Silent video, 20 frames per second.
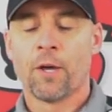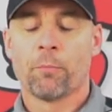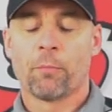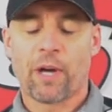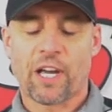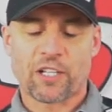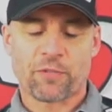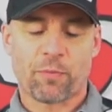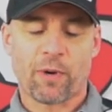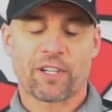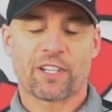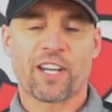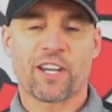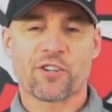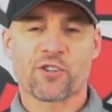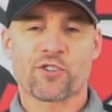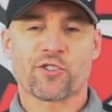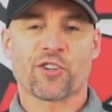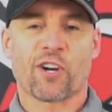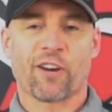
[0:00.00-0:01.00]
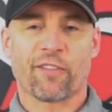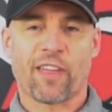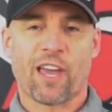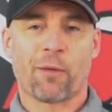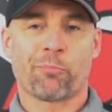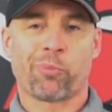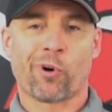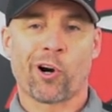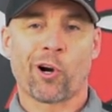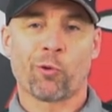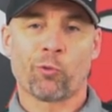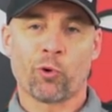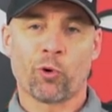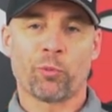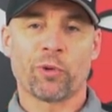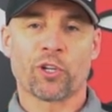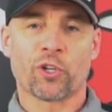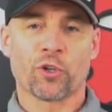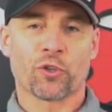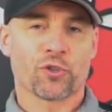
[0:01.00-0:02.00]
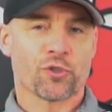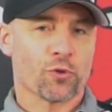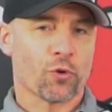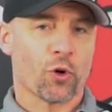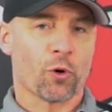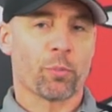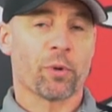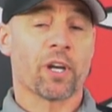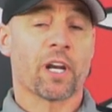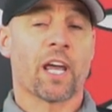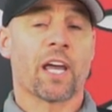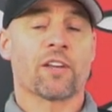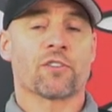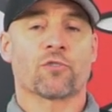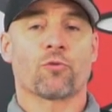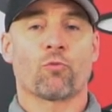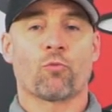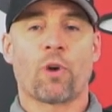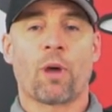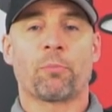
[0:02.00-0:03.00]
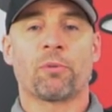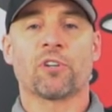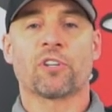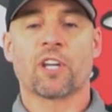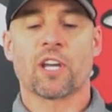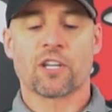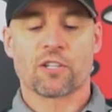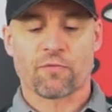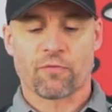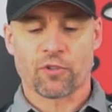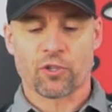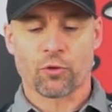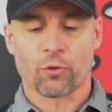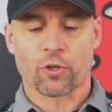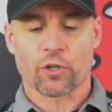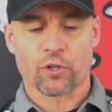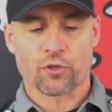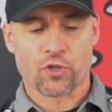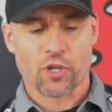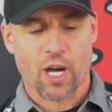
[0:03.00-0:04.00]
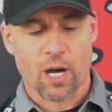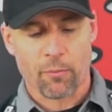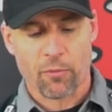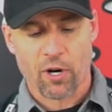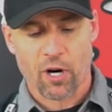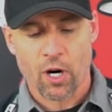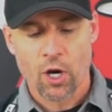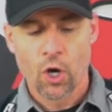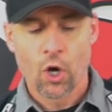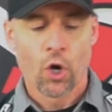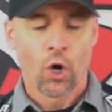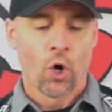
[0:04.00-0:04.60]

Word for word: My expectations are that part will be good. Scorpion has a reputation for doing a good job there.